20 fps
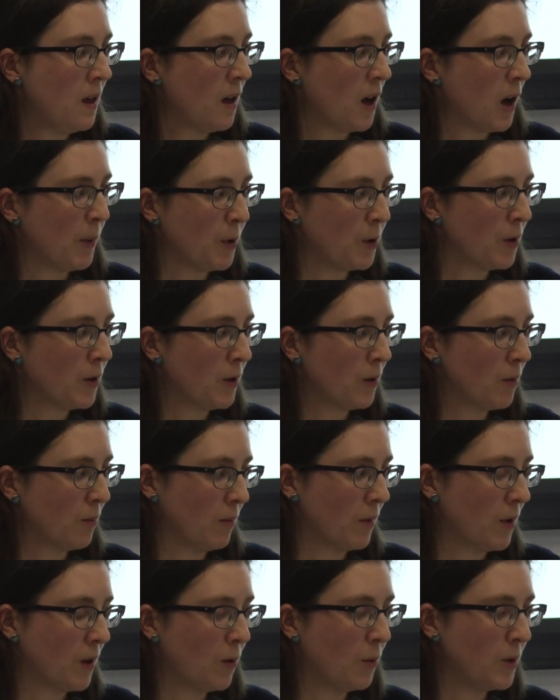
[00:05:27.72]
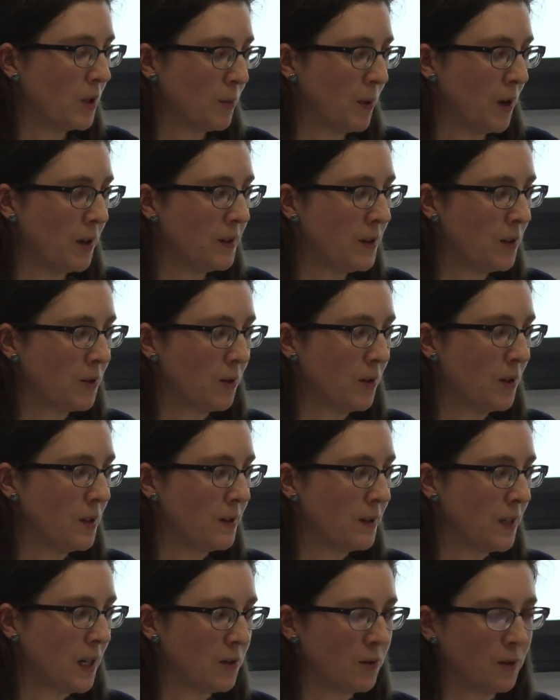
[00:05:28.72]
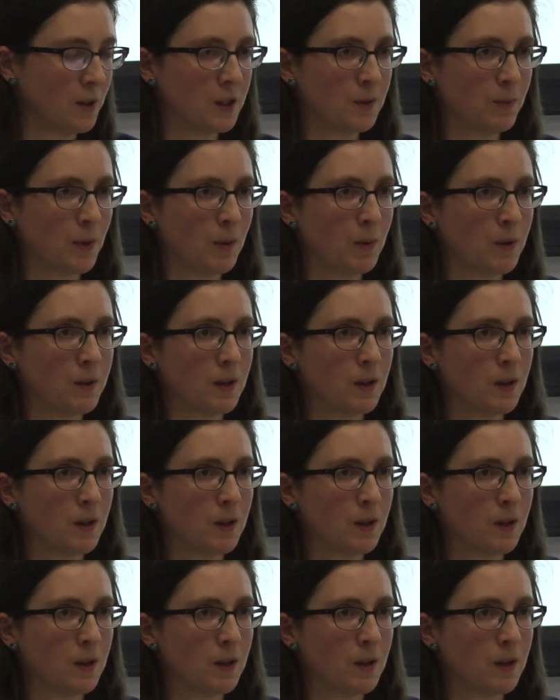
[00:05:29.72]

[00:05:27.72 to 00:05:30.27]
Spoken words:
I'm not going to go into policy trials and natural experiments.